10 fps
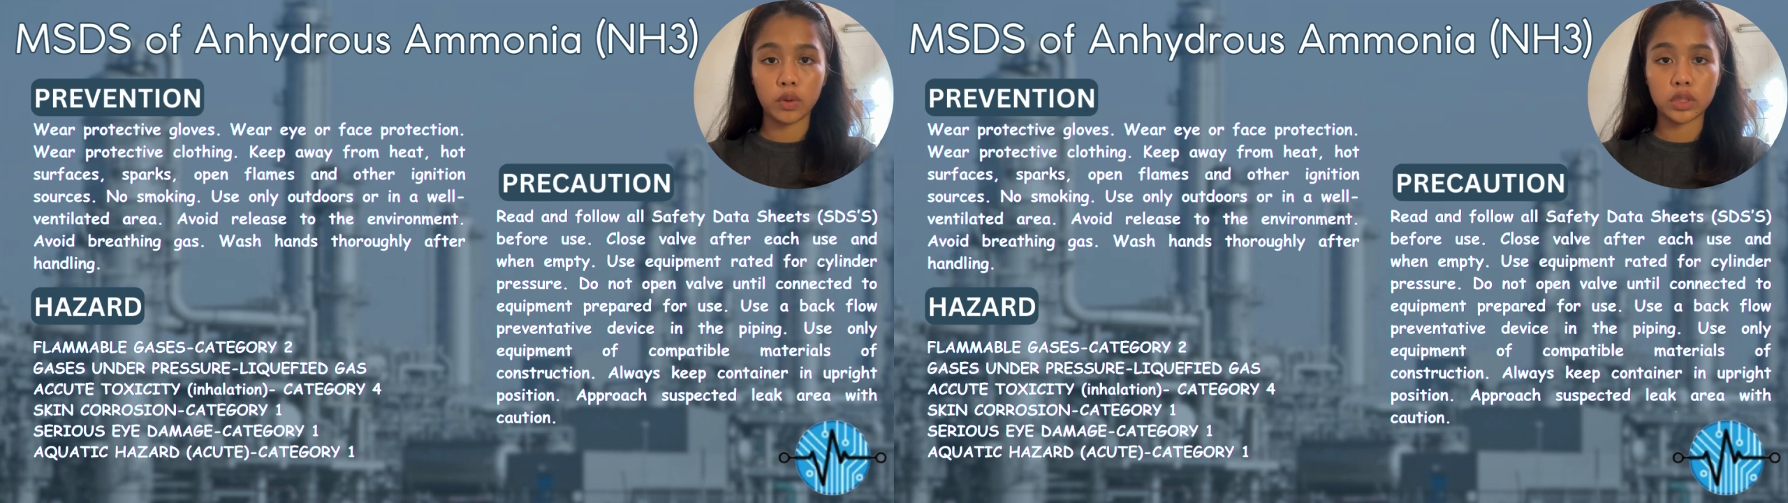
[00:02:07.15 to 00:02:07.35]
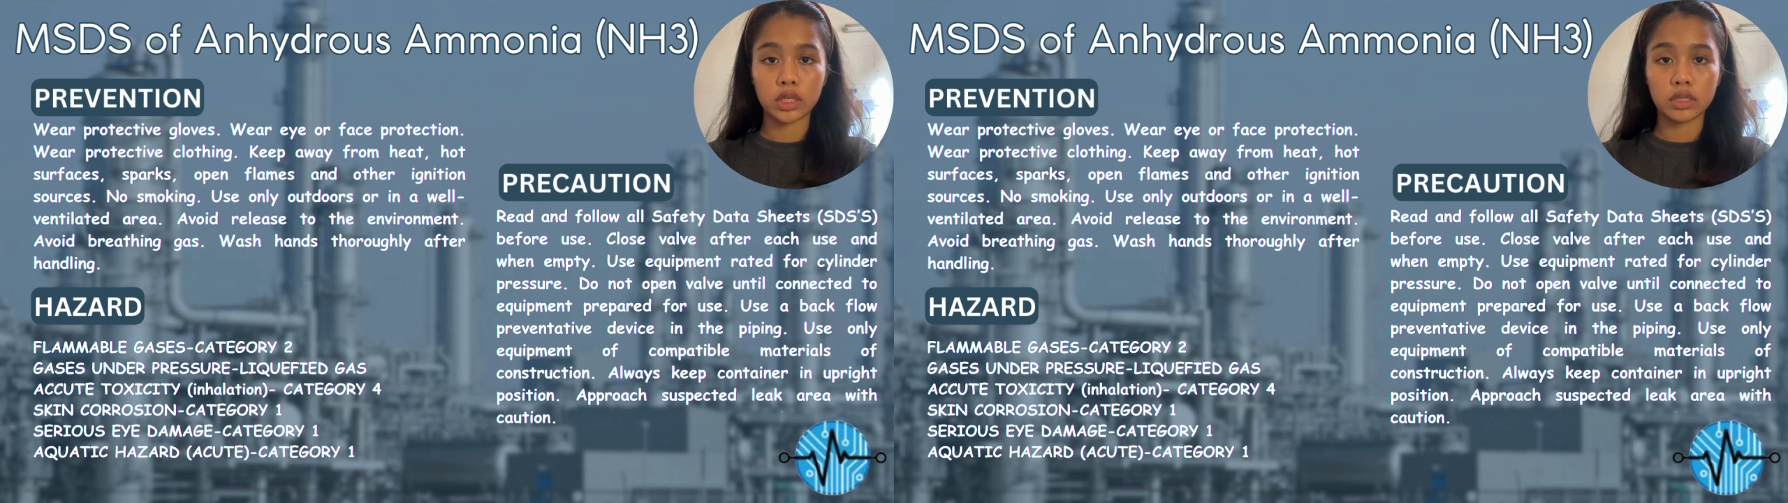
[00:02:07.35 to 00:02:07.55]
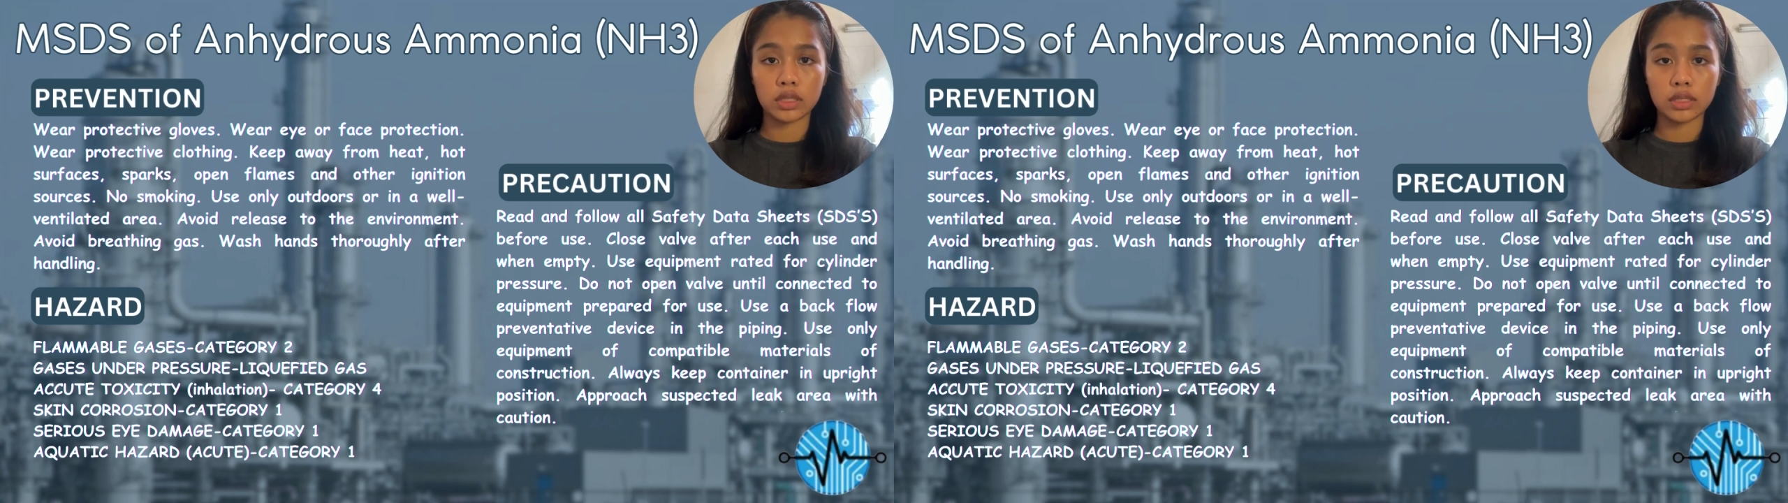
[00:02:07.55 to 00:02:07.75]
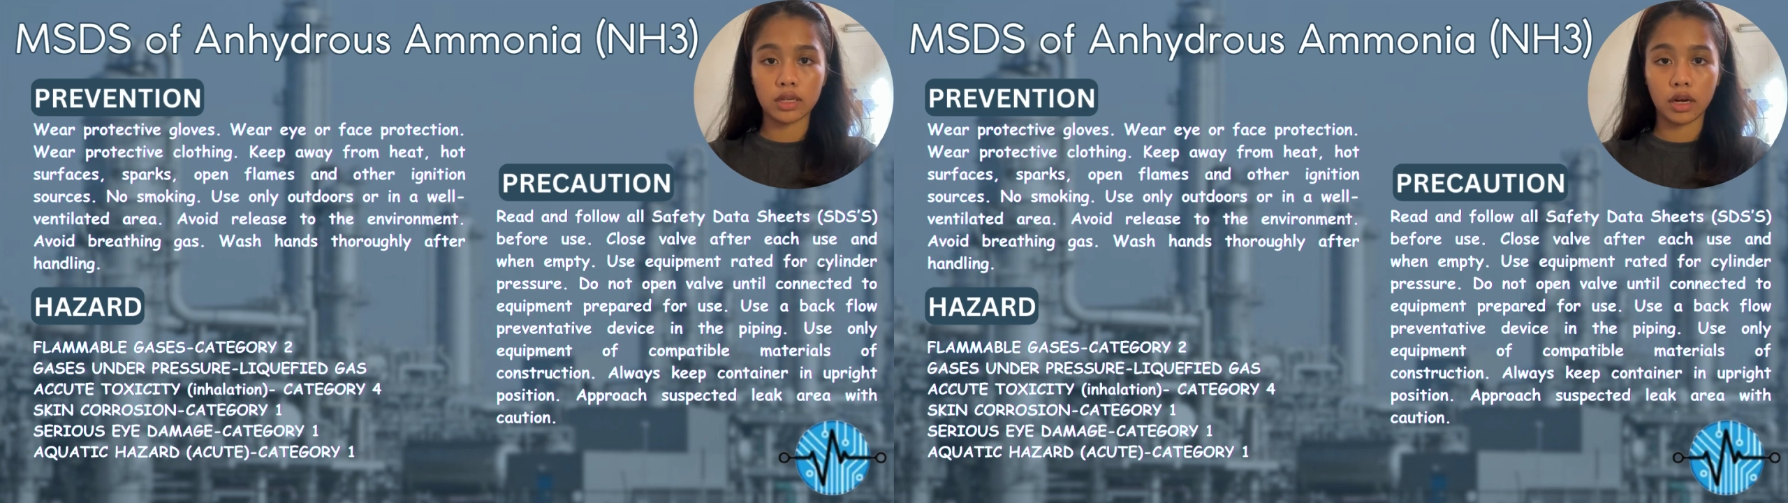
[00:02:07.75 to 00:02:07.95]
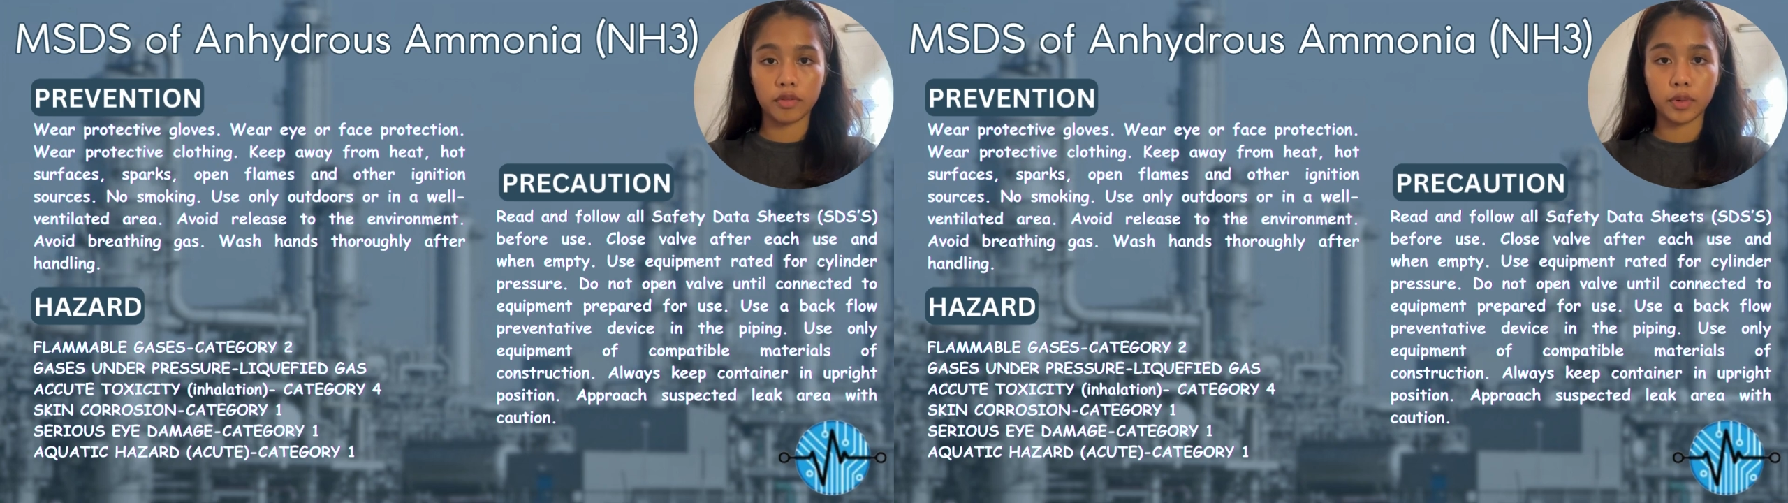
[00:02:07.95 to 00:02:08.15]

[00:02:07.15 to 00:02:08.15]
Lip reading: which consists of